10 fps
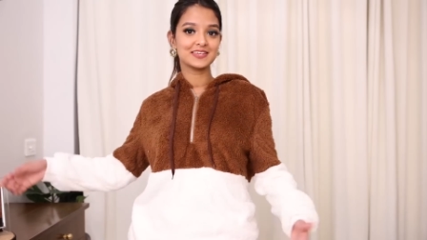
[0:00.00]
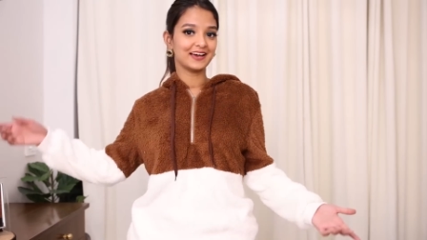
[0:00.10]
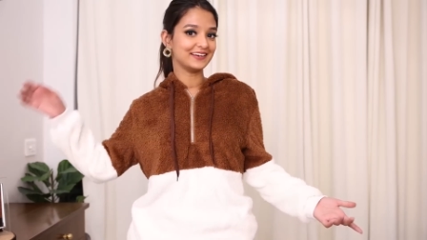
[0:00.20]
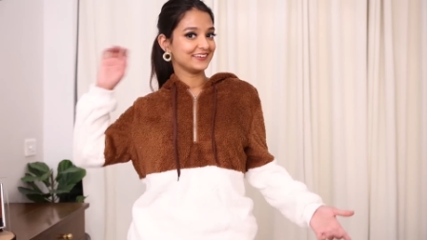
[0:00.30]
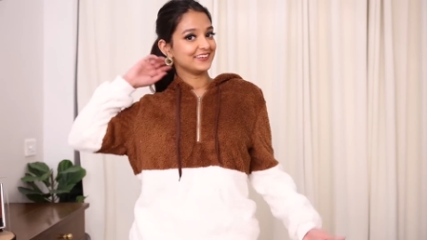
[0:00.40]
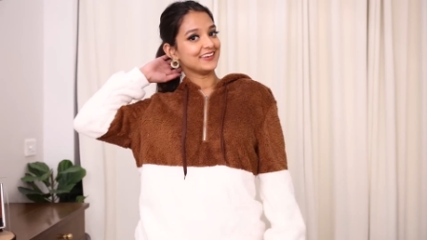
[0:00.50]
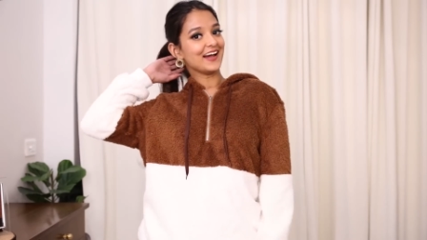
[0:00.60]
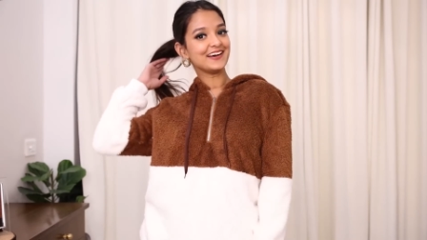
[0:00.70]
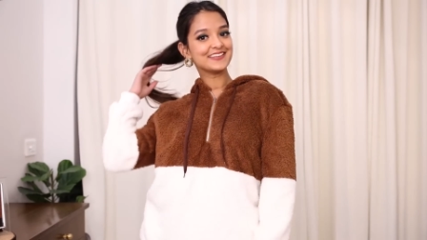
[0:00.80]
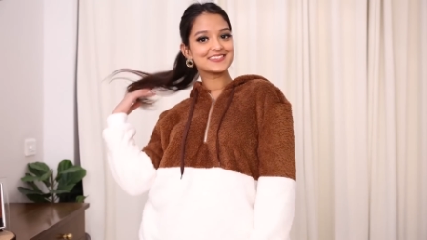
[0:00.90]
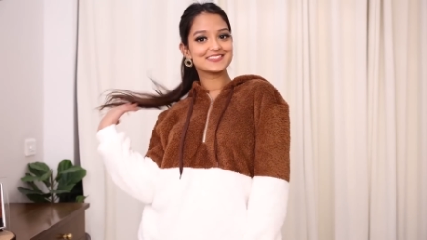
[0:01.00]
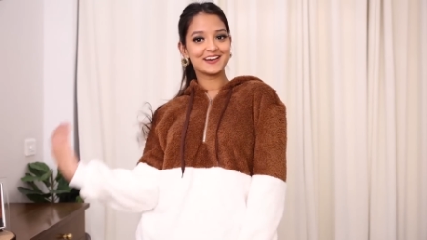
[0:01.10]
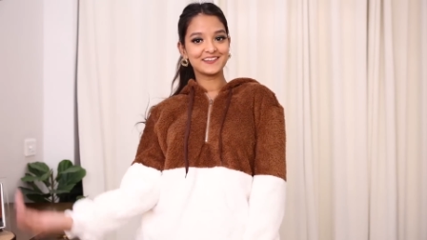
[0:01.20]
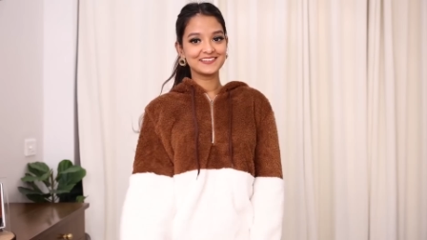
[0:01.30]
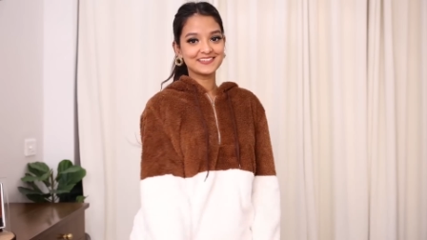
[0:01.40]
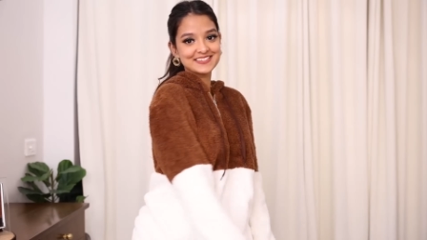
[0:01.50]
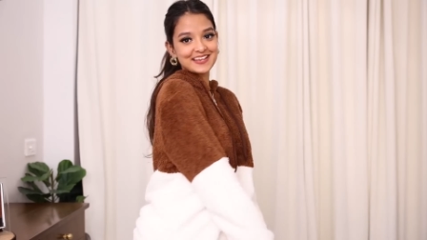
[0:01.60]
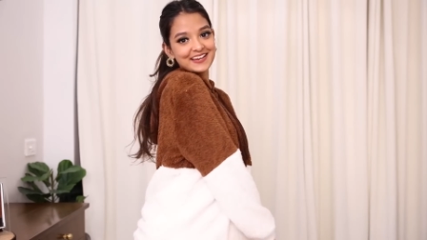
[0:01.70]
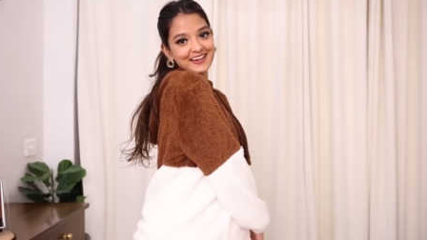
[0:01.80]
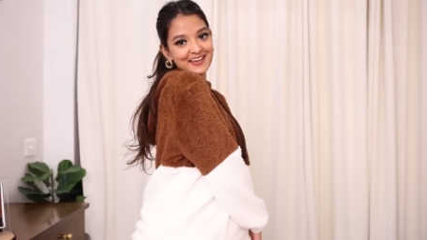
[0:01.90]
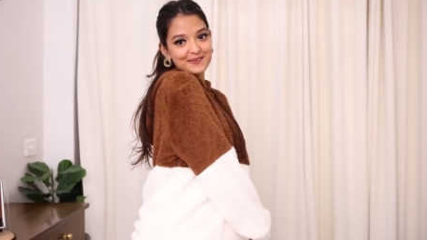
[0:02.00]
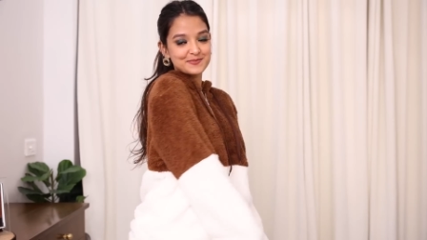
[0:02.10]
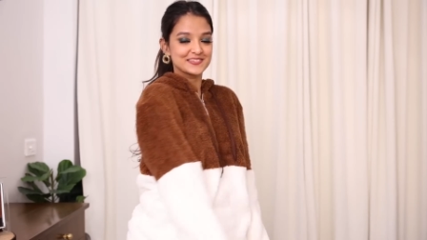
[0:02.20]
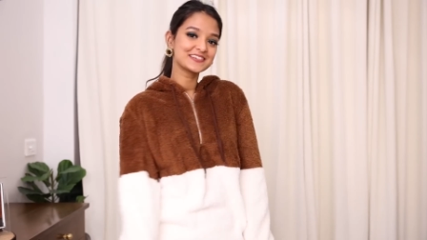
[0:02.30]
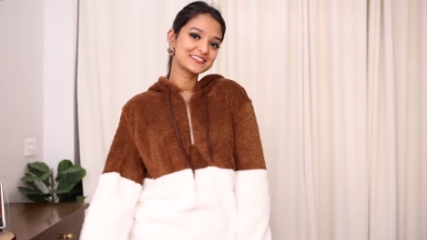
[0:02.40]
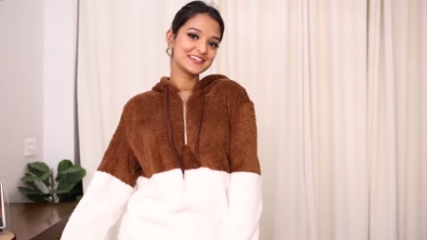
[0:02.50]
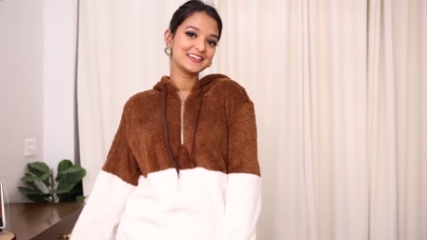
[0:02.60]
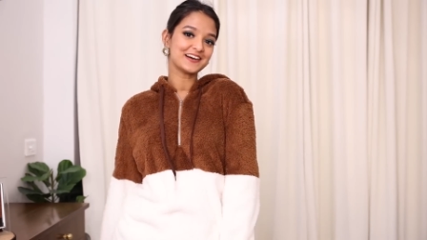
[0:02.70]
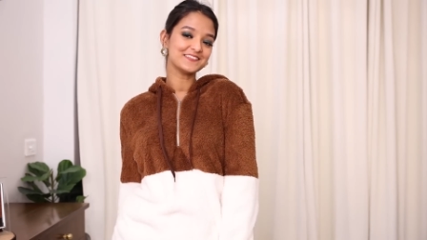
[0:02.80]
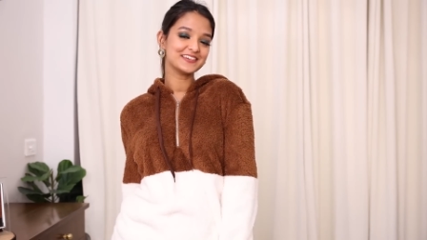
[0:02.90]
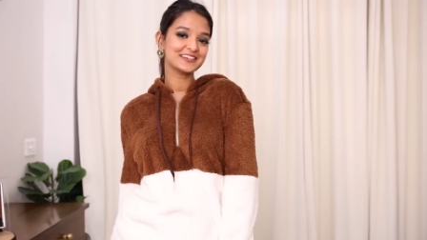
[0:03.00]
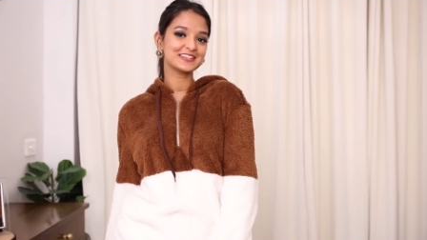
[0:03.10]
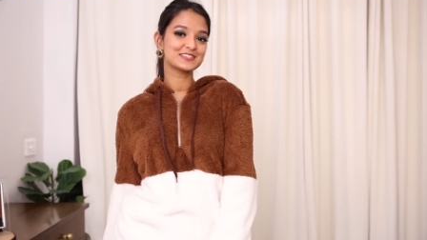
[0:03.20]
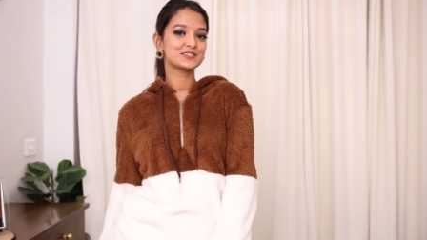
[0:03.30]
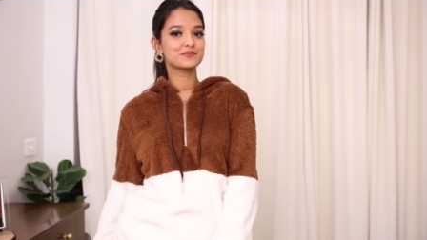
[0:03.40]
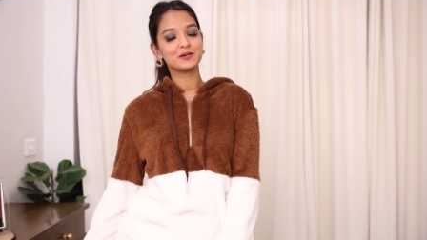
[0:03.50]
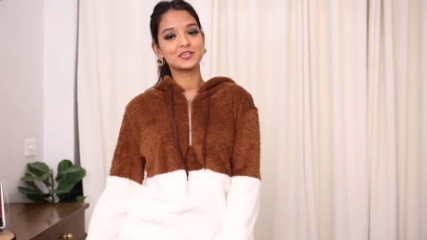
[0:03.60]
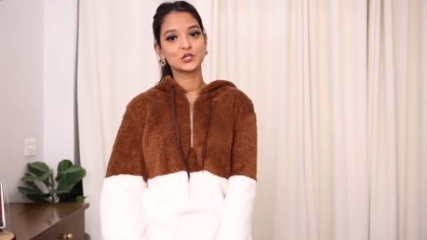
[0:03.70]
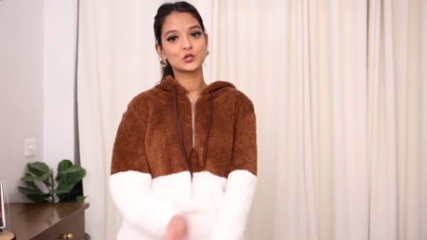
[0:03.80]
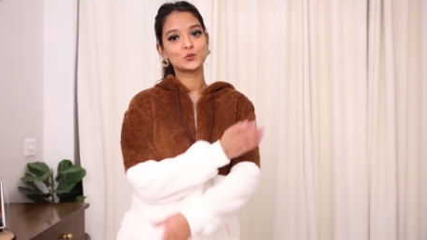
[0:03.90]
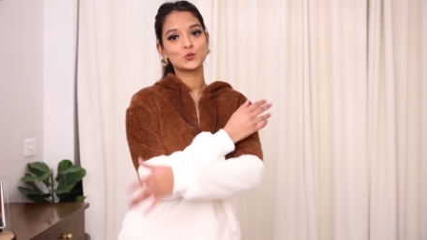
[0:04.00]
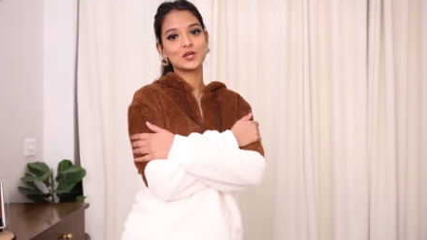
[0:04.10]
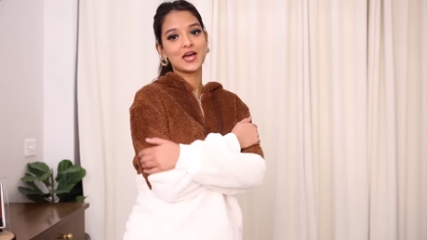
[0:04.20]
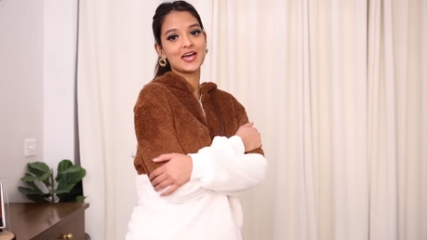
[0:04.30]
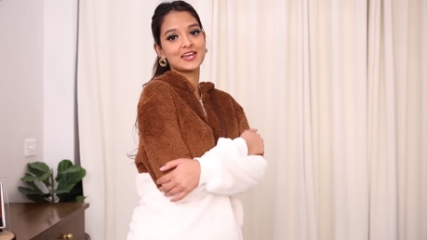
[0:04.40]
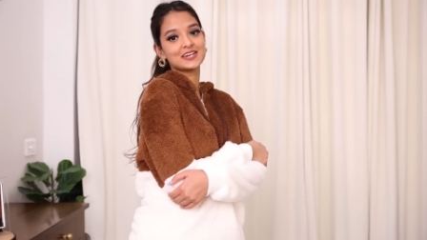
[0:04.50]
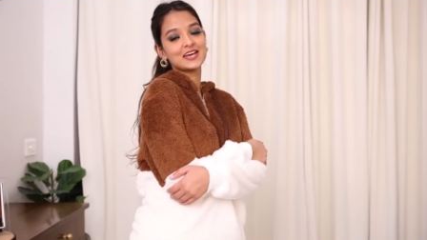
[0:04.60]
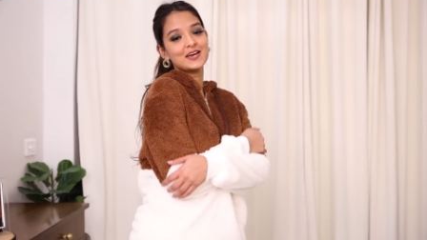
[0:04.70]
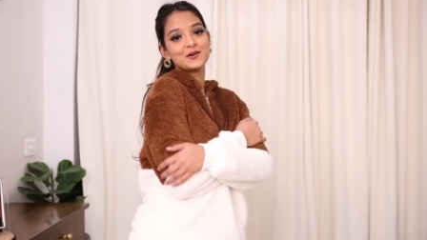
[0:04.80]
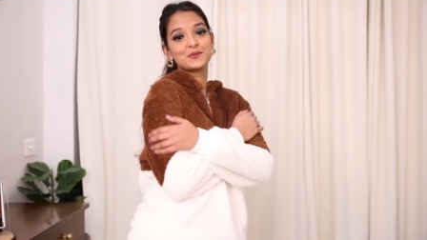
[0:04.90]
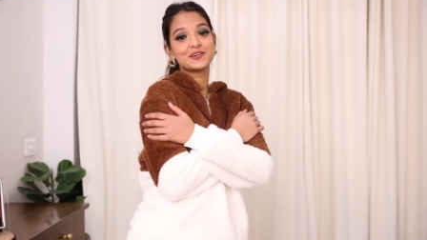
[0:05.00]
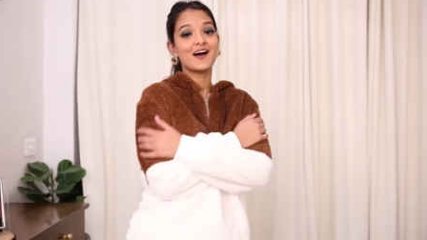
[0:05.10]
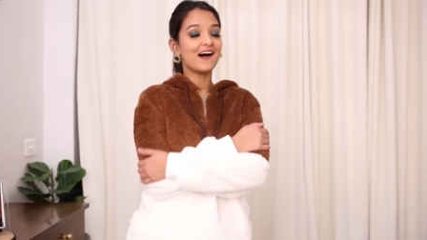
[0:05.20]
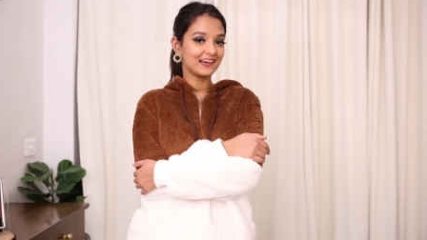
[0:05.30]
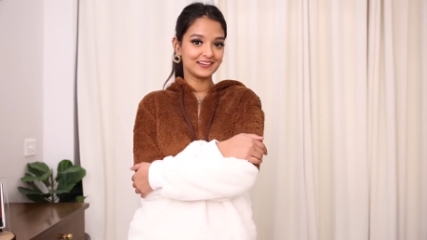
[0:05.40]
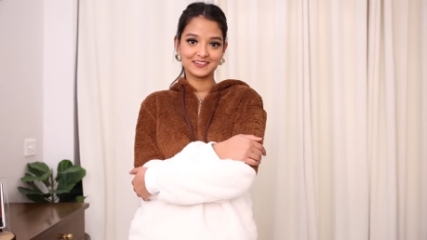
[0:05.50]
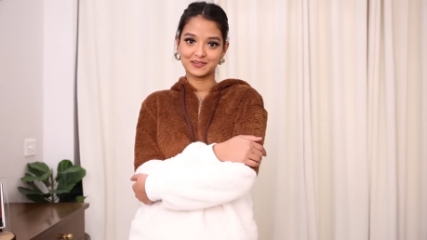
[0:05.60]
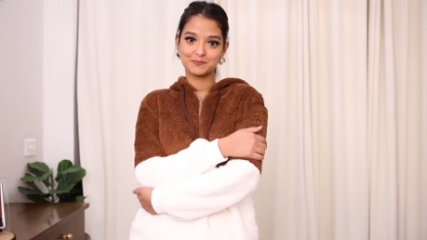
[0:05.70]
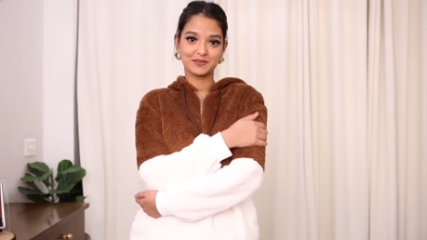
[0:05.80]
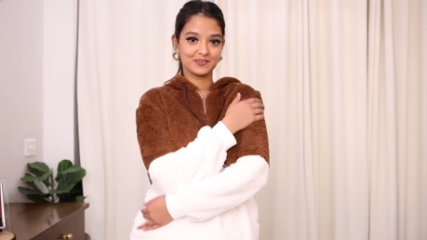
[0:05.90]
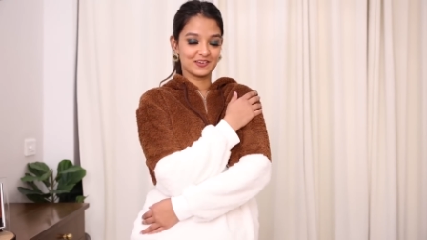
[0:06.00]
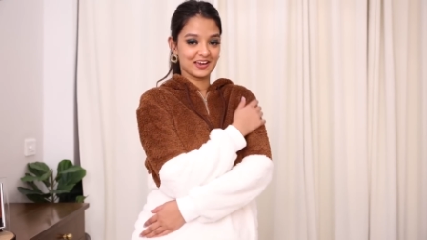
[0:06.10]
And yeah, this is how it looks like. I absolutely love it. It's super cute and would highly recommend you